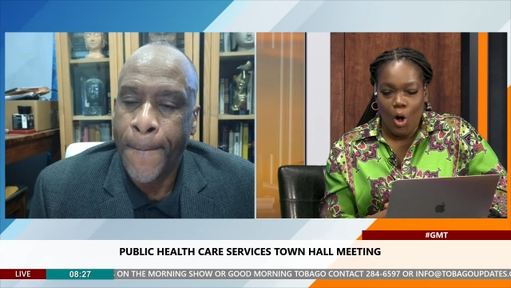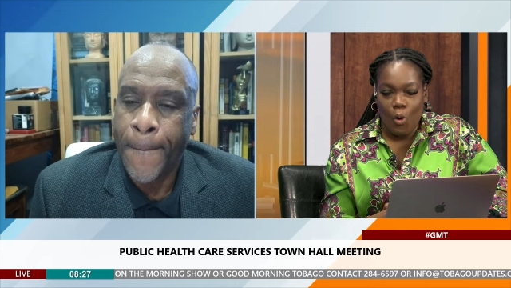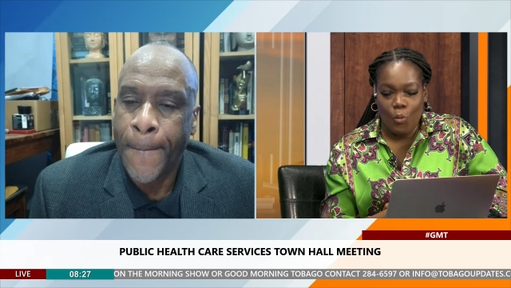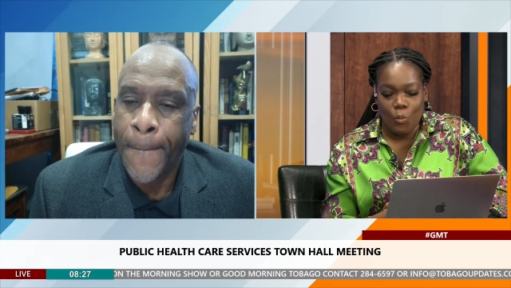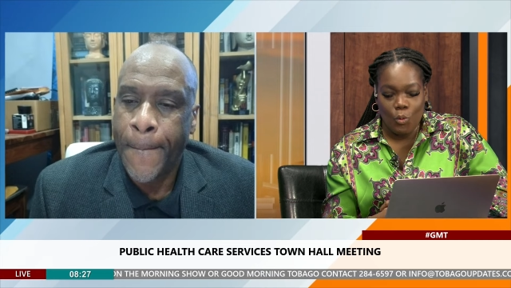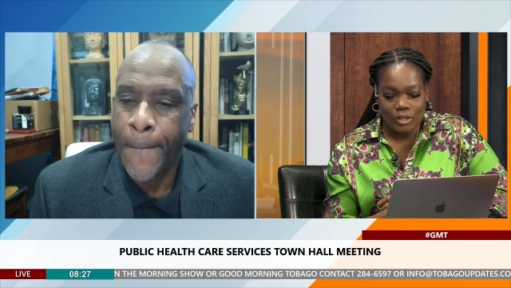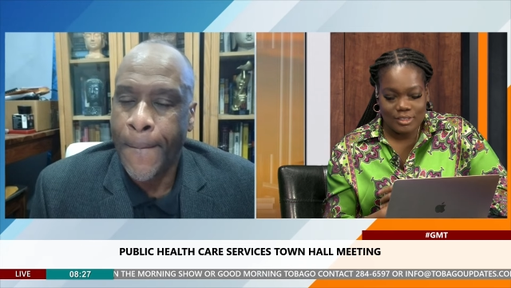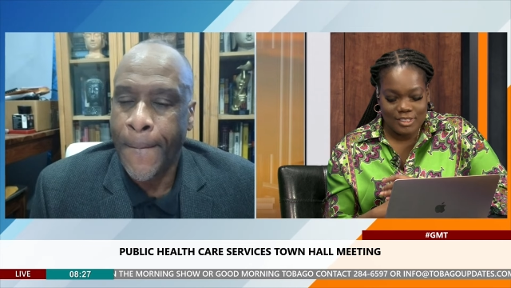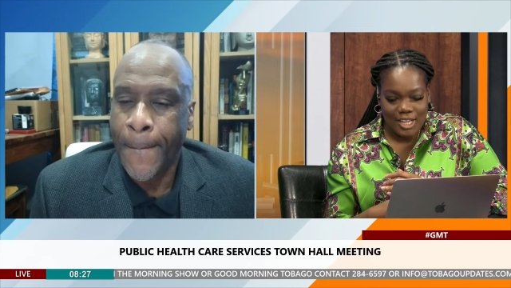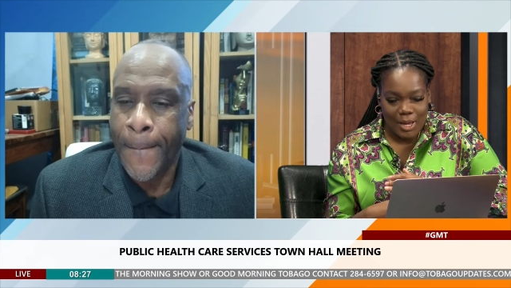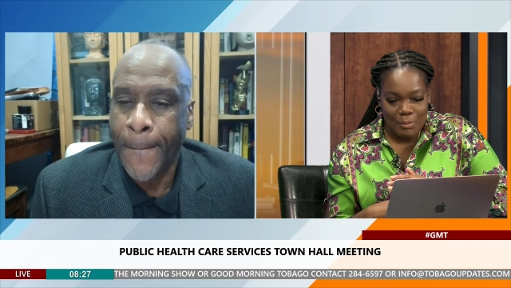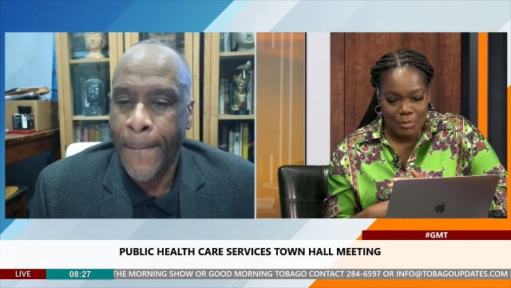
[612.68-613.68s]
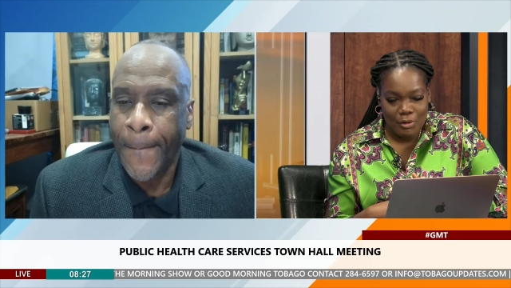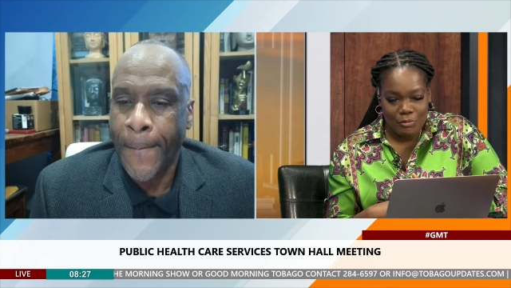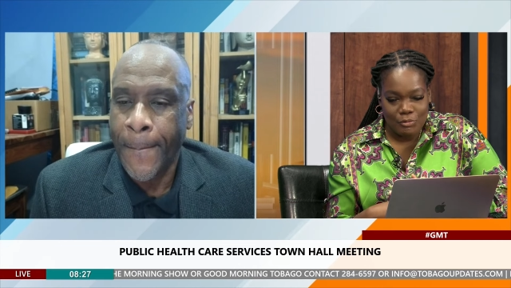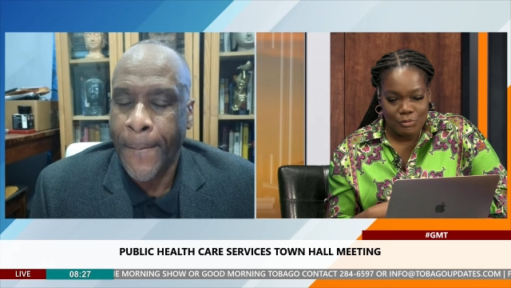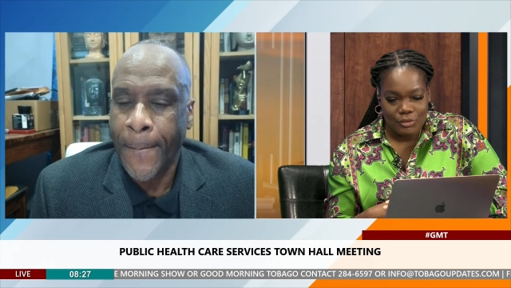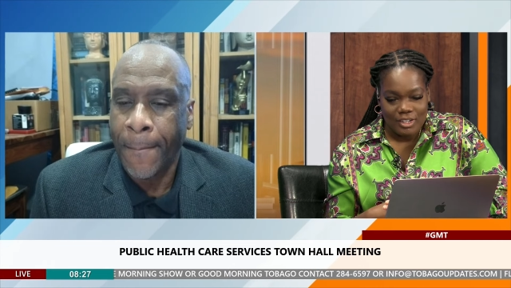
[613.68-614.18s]
Speaker 1: What type
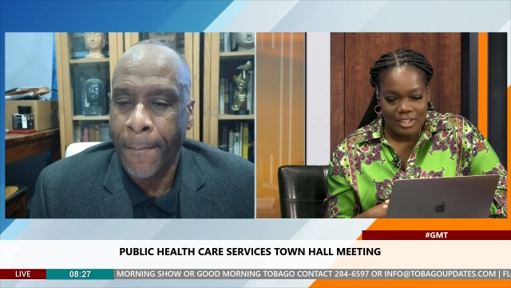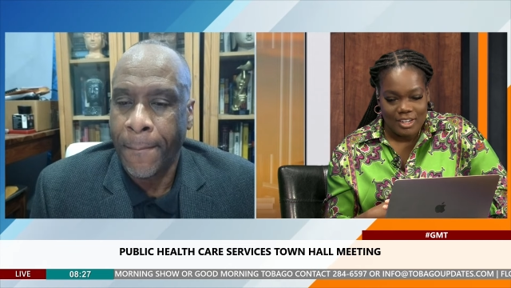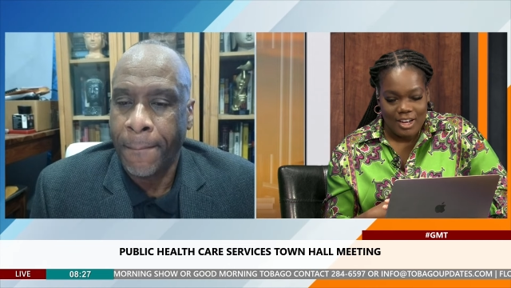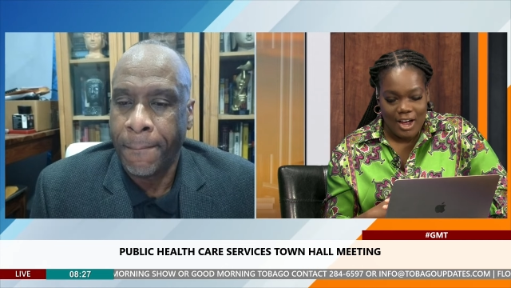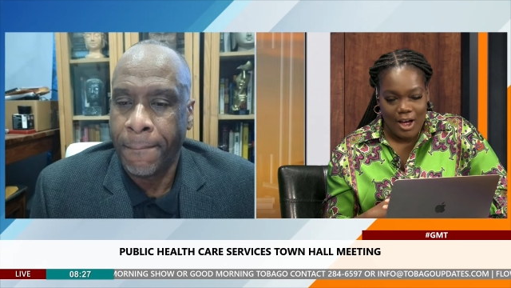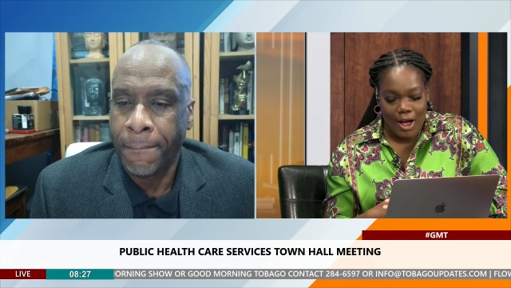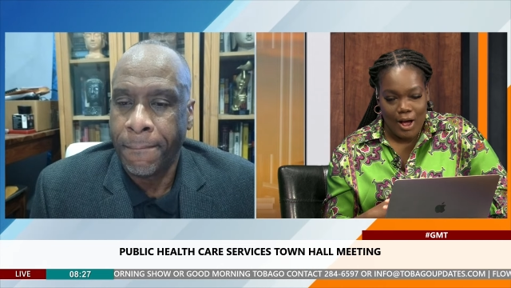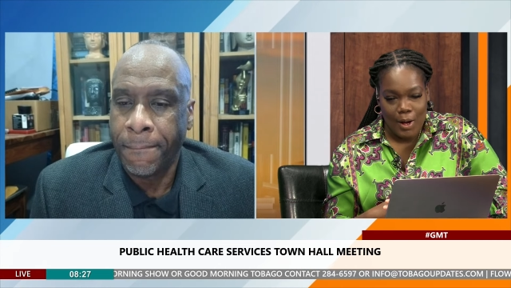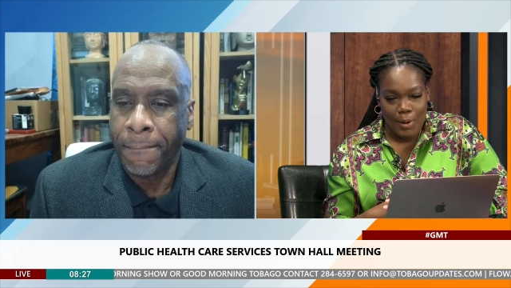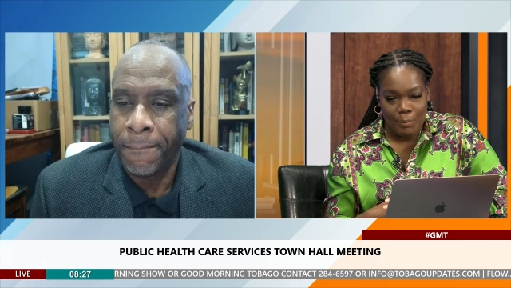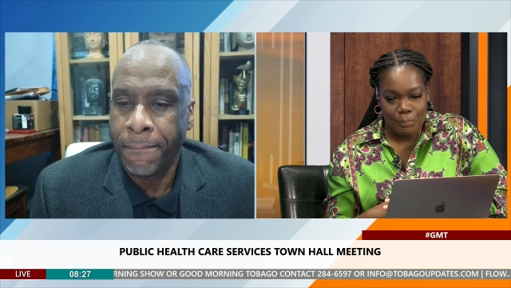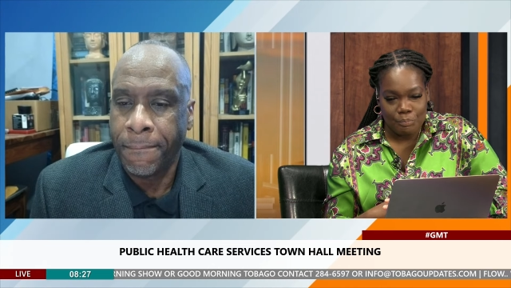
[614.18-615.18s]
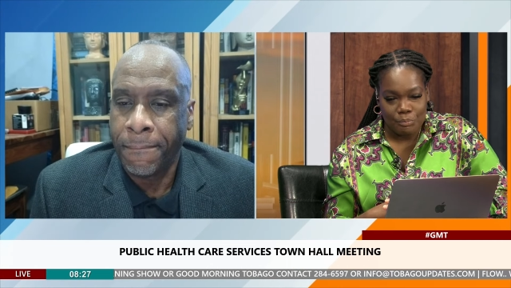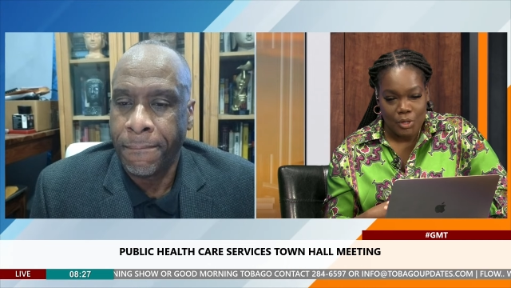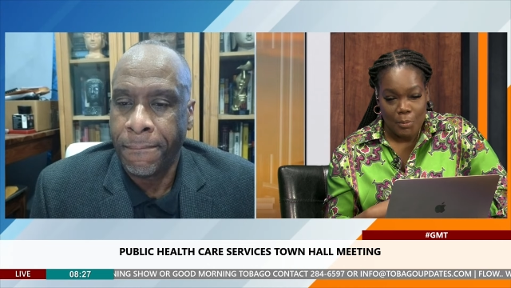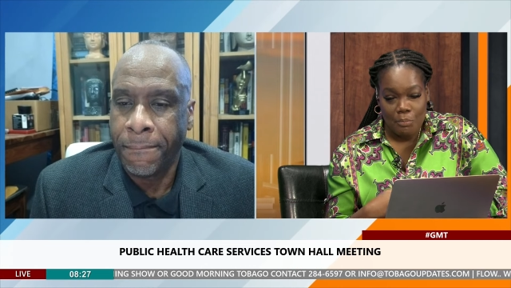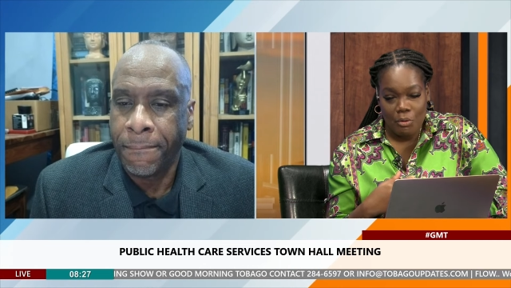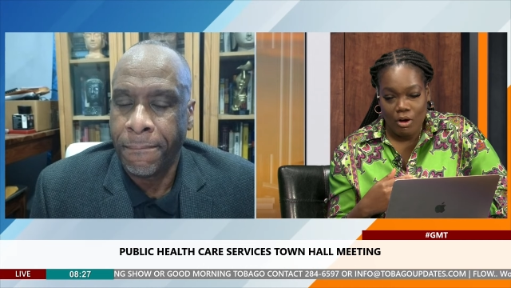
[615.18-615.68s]
of um,
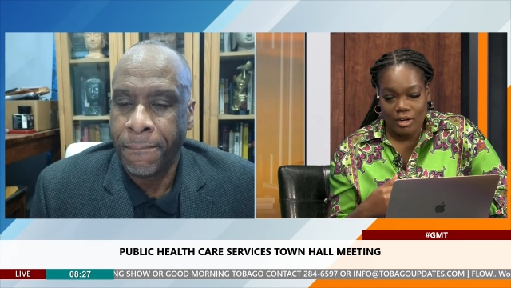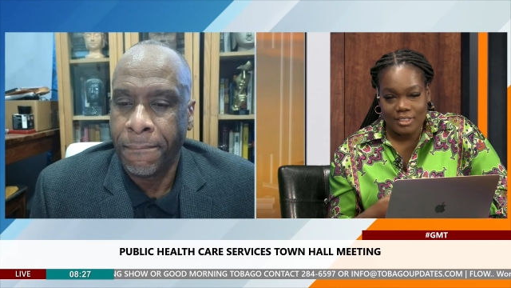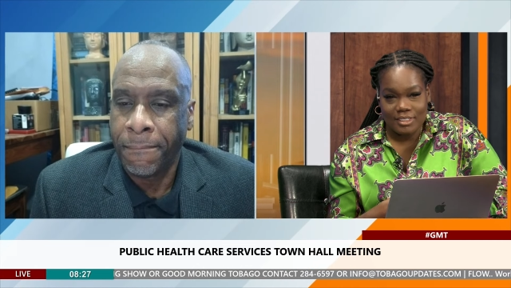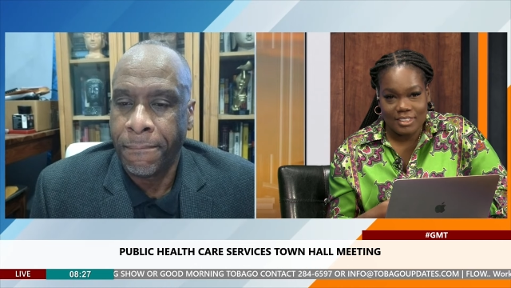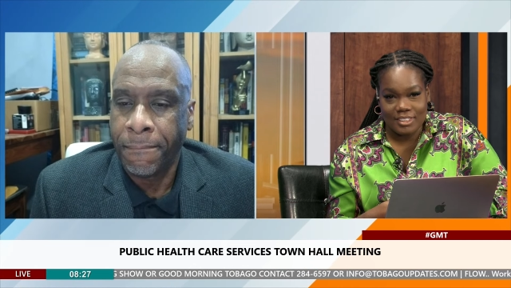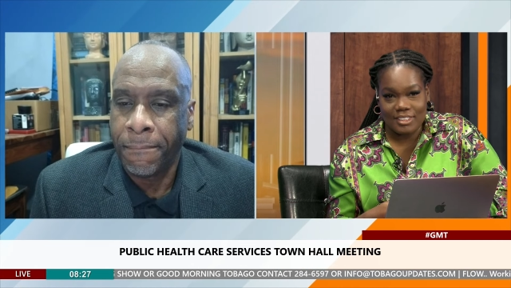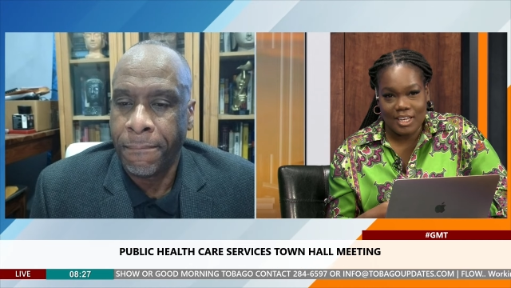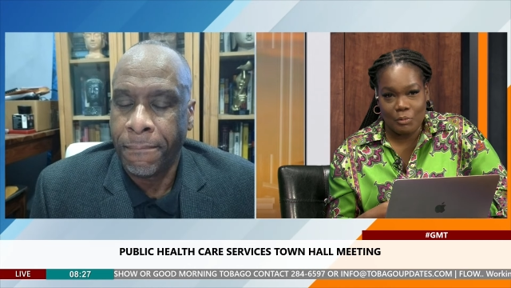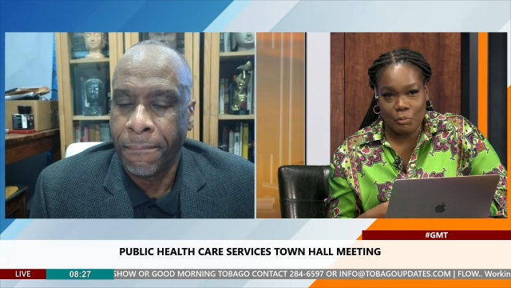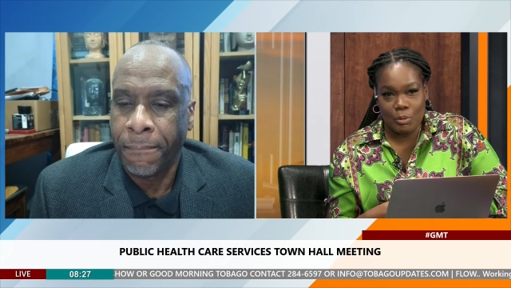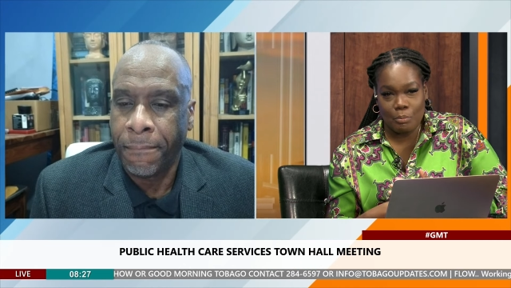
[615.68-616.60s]
policies can we